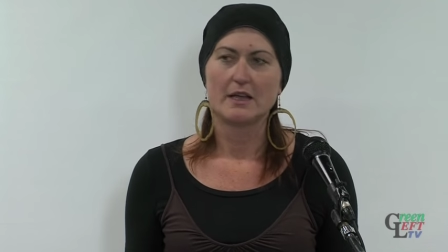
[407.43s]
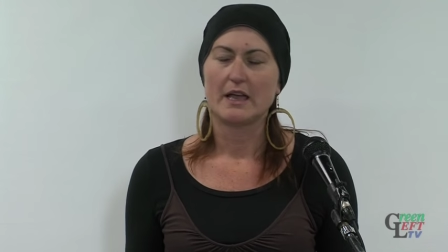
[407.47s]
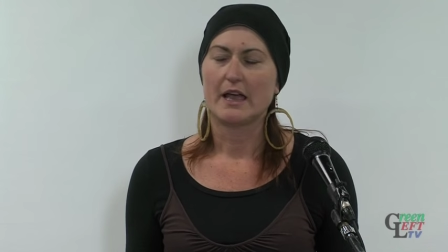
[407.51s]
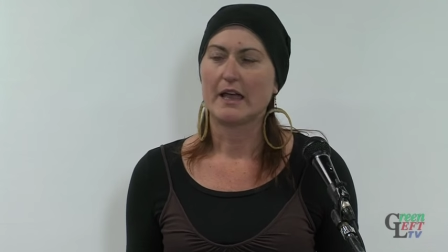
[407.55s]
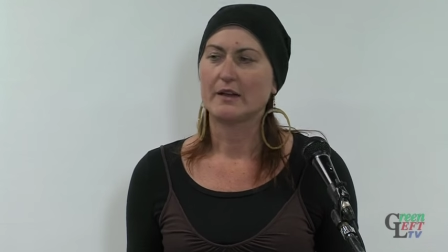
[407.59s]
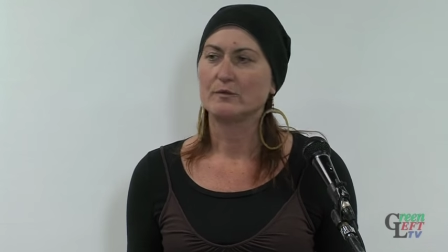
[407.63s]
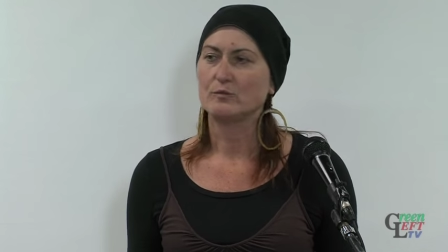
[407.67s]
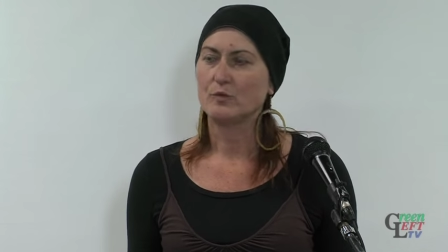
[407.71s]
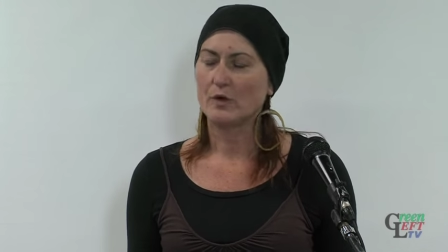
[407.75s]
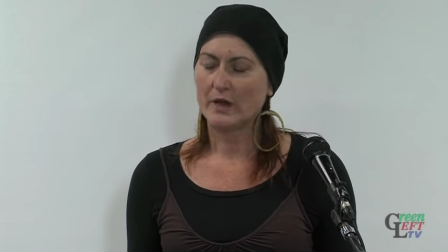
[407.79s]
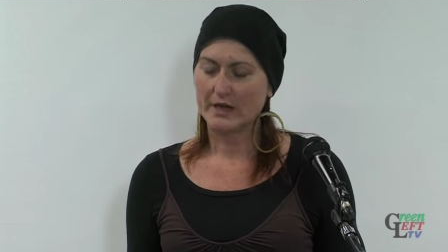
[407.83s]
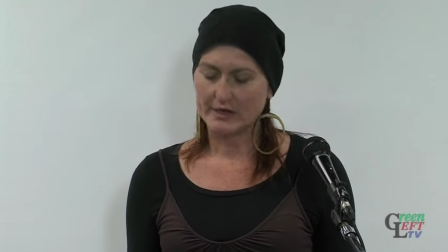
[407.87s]

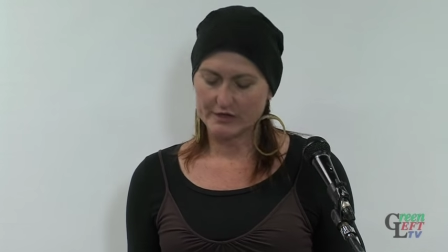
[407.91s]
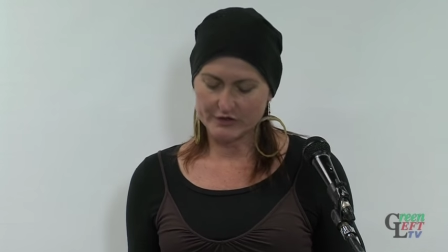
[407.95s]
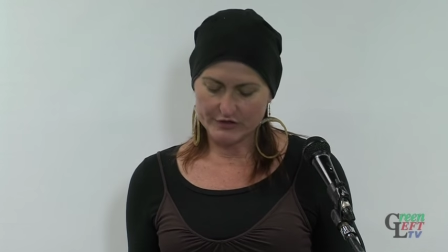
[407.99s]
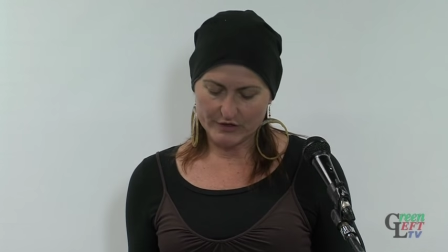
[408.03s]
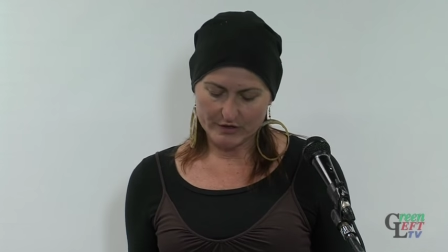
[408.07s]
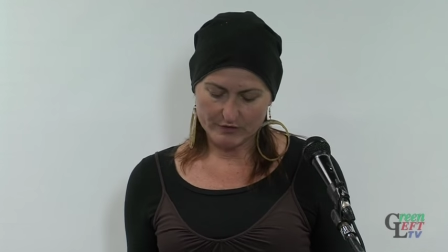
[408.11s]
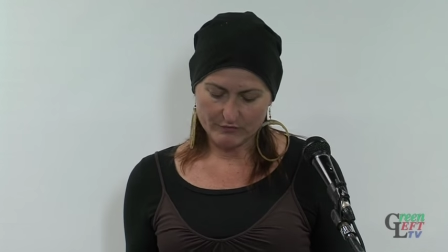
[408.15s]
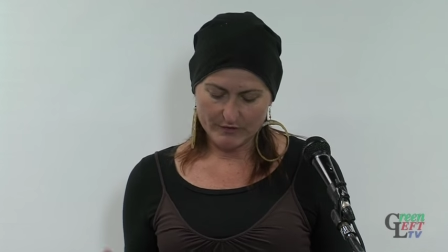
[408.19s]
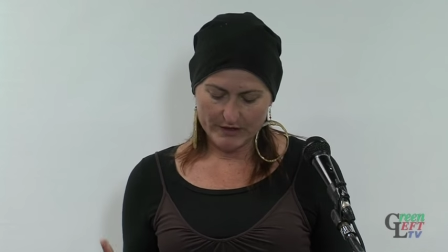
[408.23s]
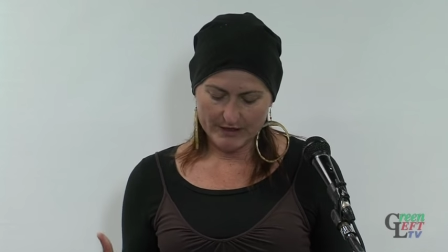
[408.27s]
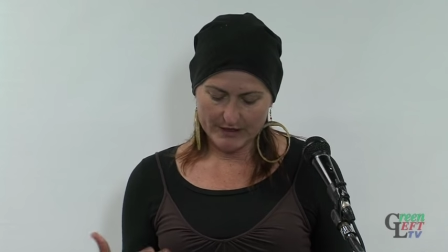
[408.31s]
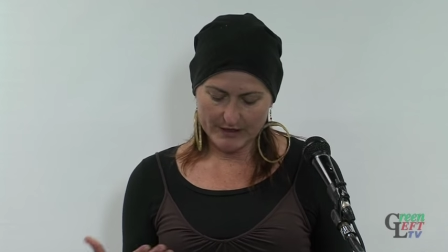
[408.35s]
and where
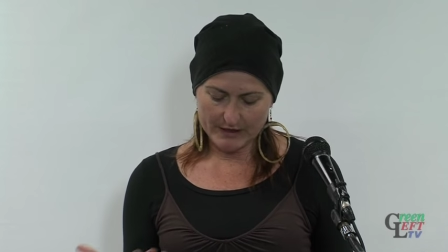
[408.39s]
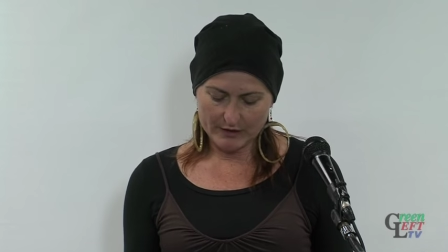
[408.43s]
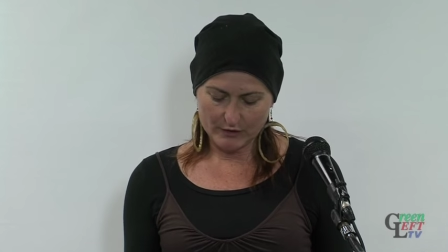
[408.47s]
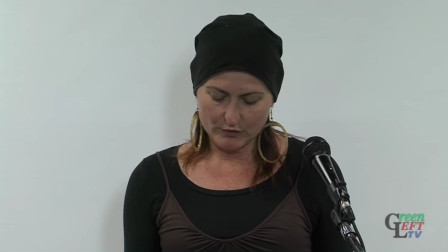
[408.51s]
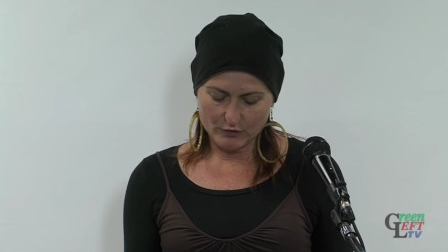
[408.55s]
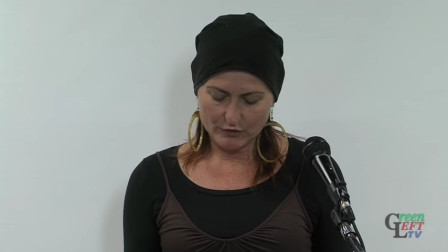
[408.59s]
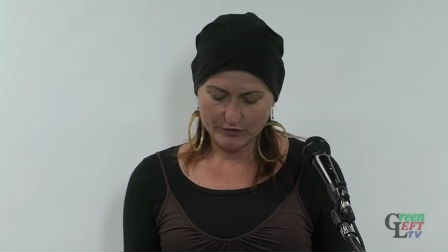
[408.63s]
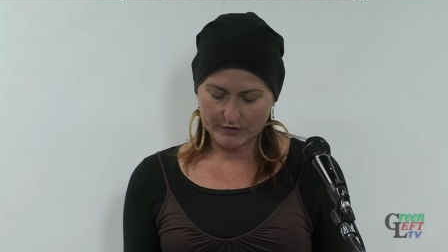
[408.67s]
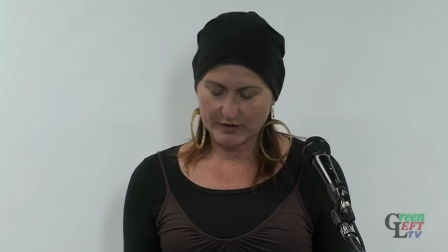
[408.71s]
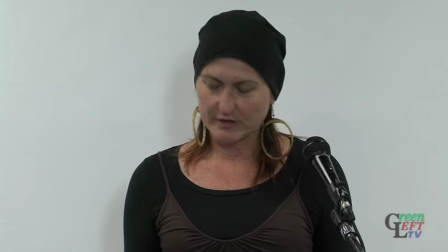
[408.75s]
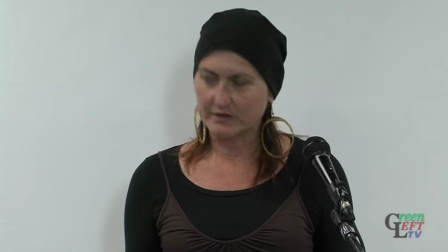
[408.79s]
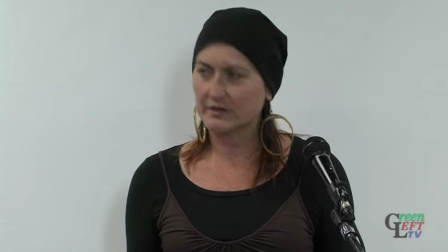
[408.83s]
she really
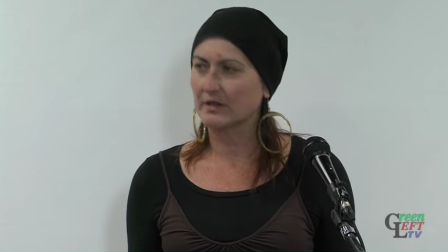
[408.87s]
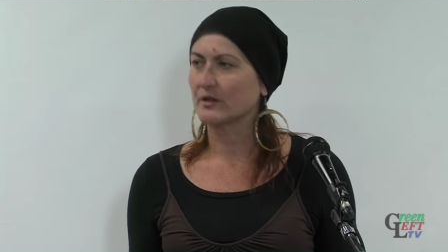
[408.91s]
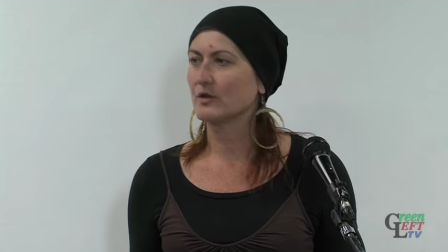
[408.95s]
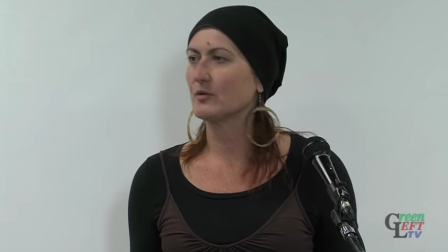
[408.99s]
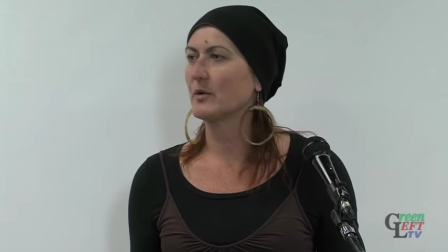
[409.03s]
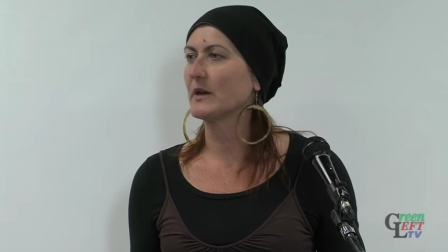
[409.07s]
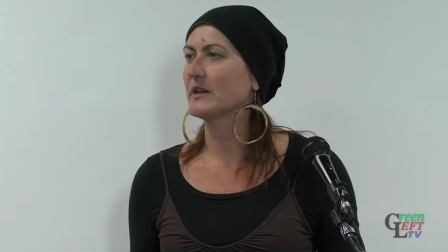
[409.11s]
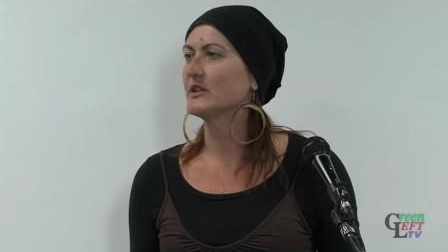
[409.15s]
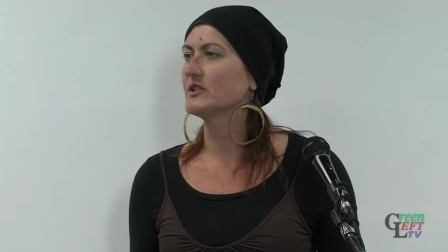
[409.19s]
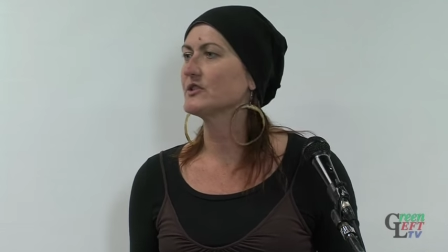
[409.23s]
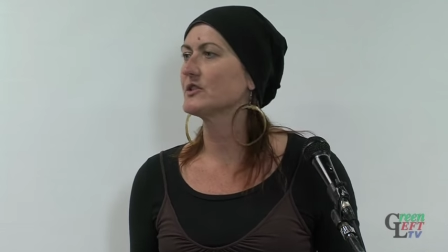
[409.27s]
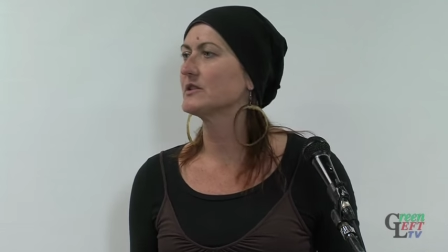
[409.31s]
looked at the
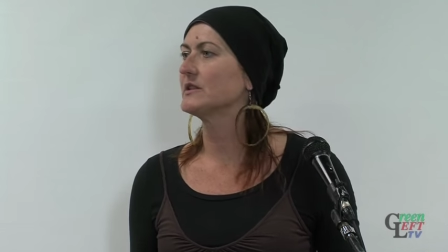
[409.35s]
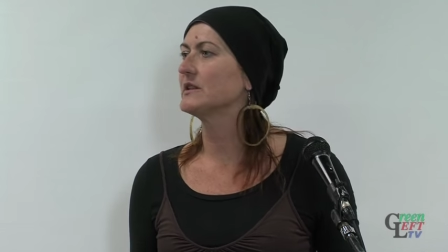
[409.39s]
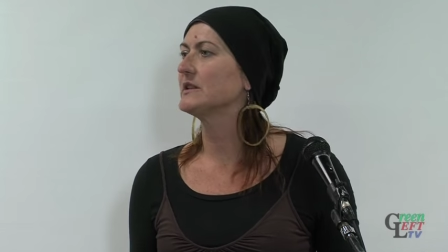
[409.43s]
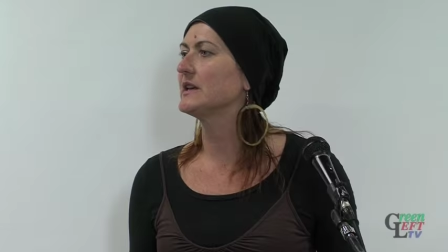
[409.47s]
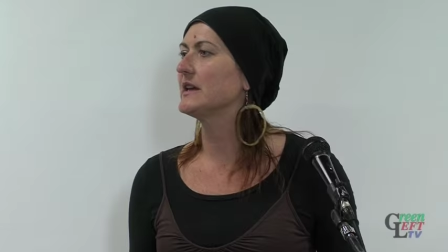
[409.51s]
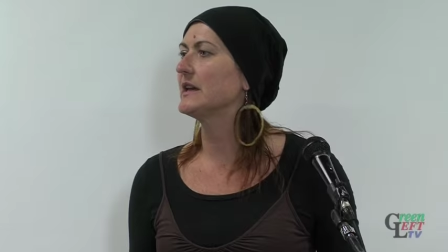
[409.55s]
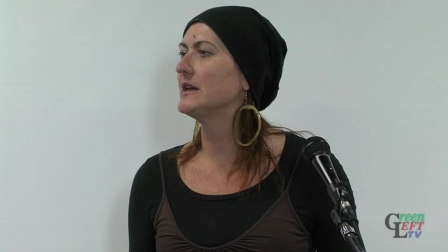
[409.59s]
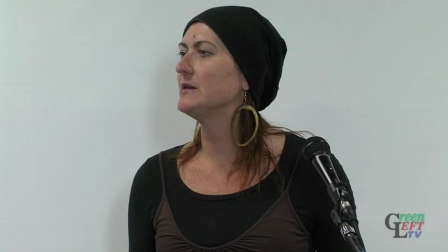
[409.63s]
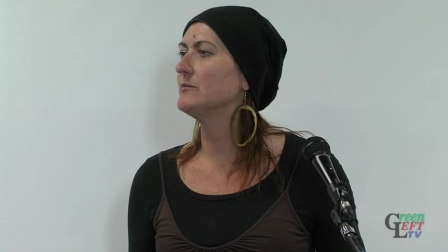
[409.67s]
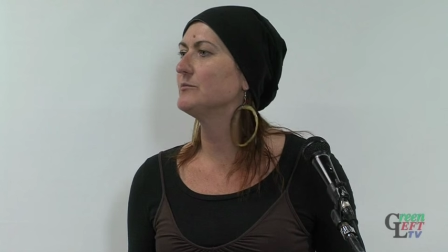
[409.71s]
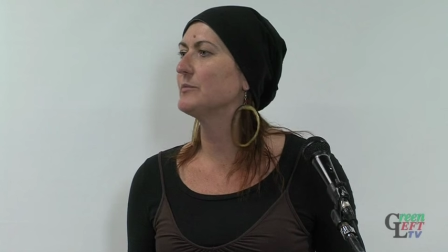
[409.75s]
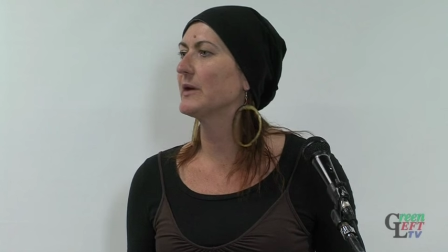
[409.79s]
question
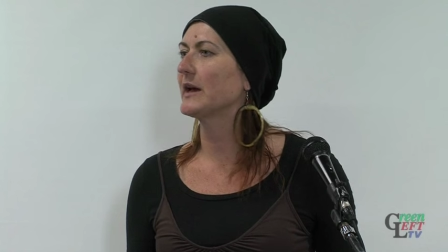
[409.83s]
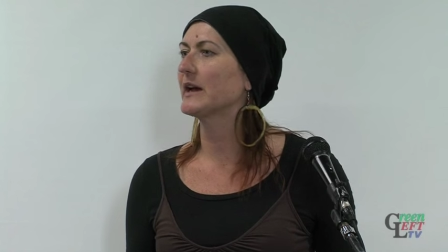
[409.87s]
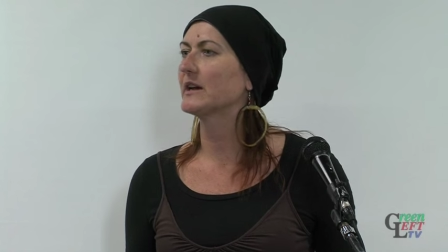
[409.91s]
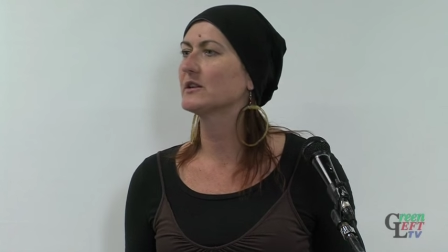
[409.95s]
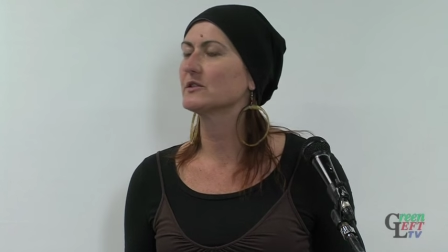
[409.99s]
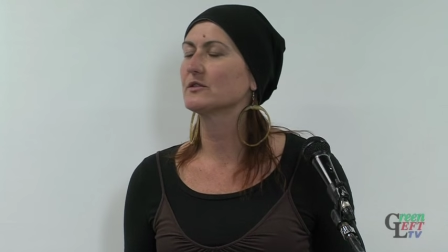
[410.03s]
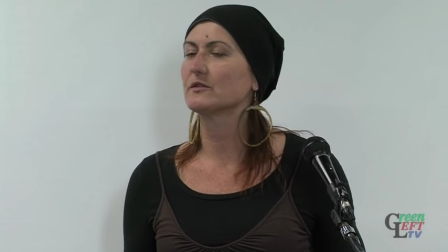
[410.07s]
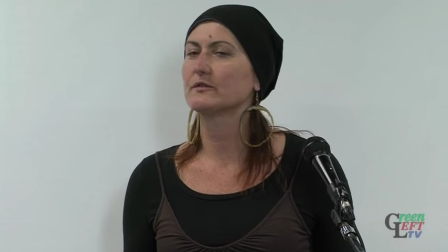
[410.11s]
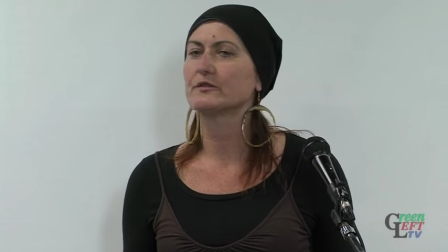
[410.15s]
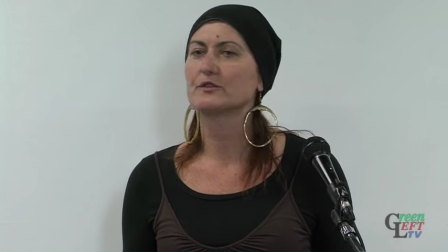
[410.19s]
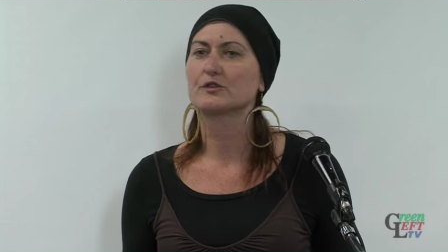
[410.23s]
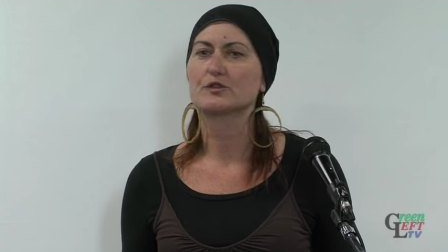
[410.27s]
the
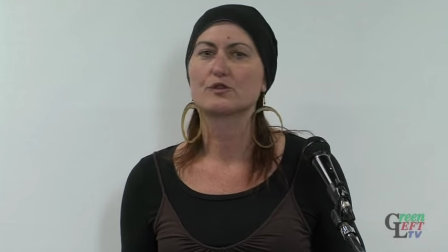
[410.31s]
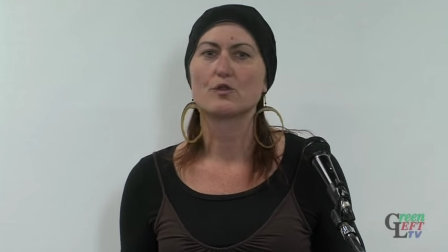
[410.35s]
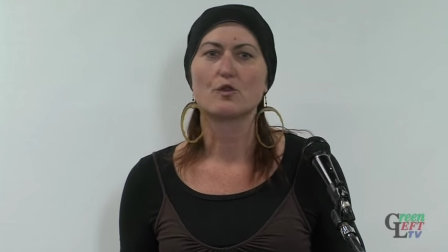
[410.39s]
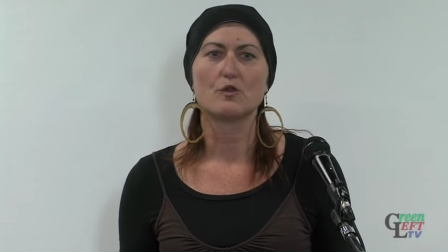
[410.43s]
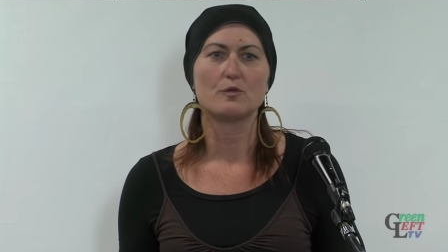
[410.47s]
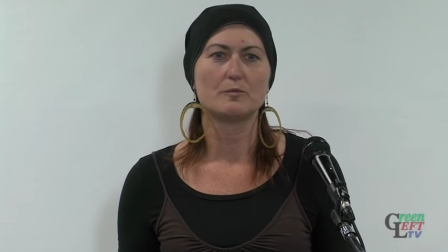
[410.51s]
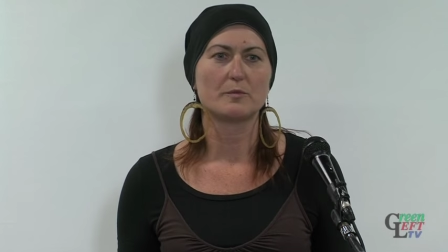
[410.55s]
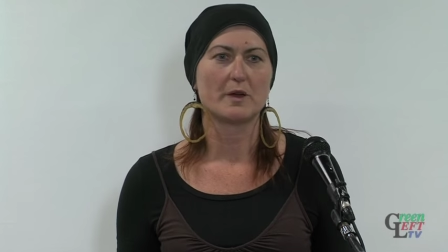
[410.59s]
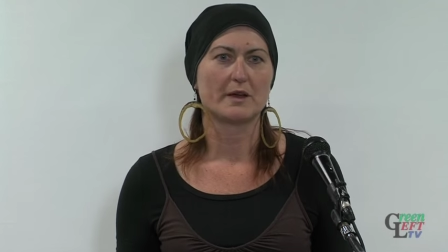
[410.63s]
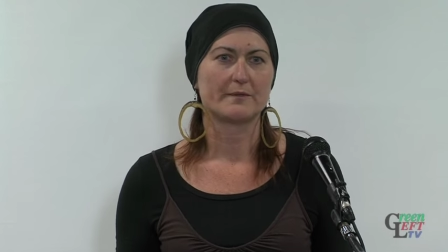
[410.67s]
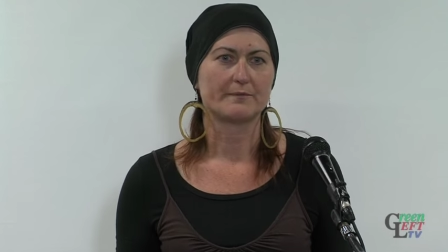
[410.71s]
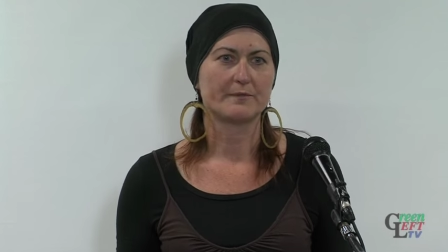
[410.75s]
impact of
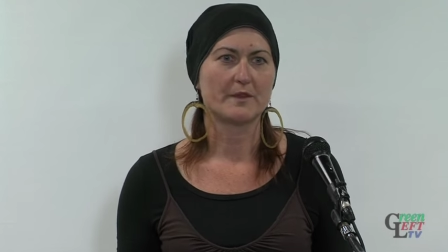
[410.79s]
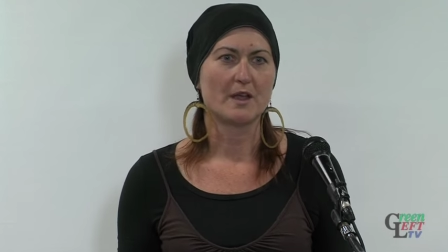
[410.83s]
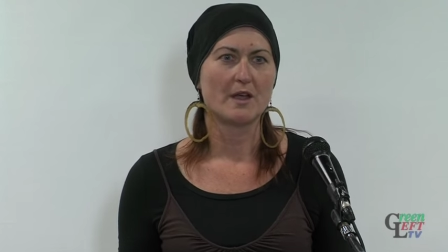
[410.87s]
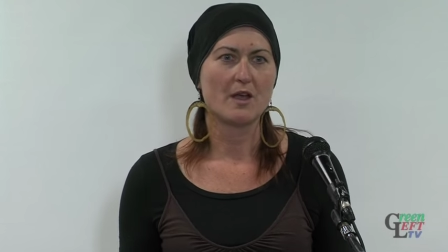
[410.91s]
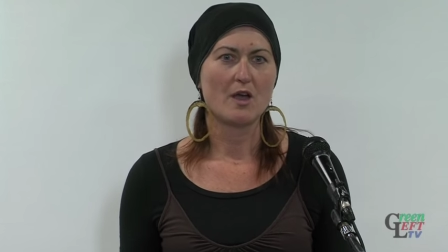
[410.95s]
trauma